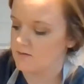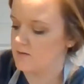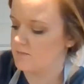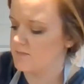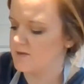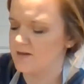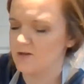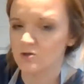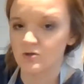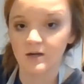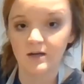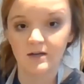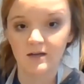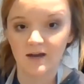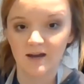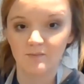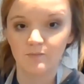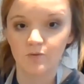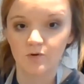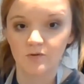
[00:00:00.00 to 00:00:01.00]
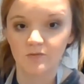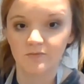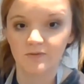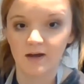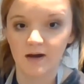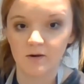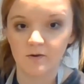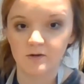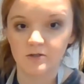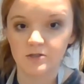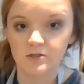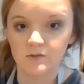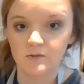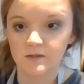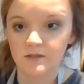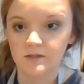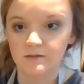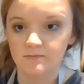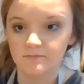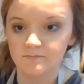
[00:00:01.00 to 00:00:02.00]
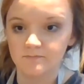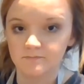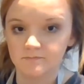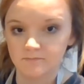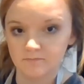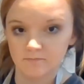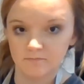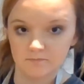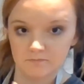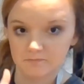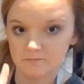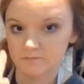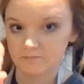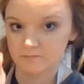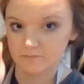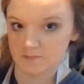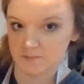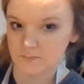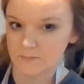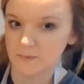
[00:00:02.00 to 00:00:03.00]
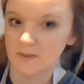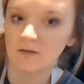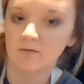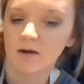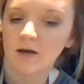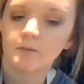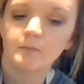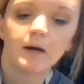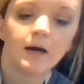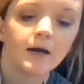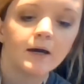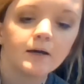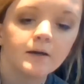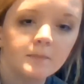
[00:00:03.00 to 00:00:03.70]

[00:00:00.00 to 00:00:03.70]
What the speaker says: going to try and add more flour to it. Be right back.